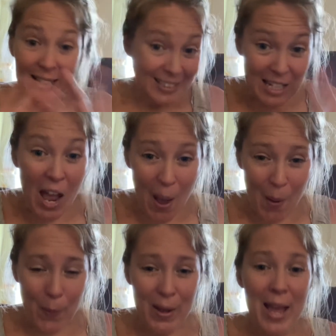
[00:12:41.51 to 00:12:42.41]

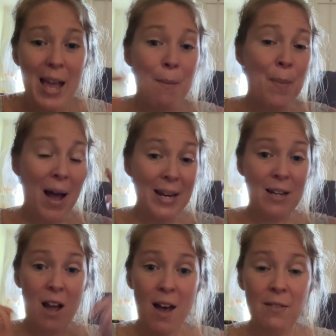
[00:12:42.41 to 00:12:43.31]
No. Embodied
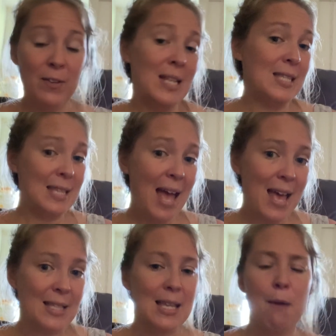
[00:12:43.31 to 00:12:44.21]
confidence,
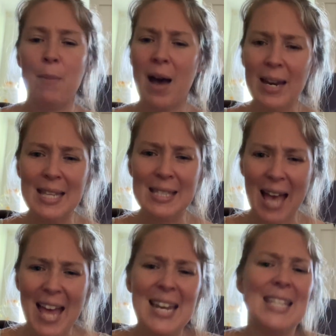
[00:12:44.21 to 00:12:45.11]
yes. Embodied
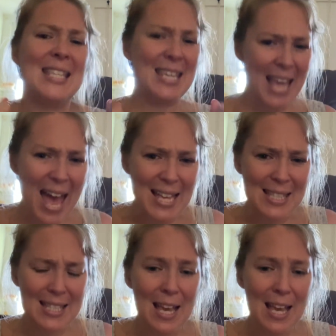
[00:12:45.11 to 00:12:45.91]
sadness, yes.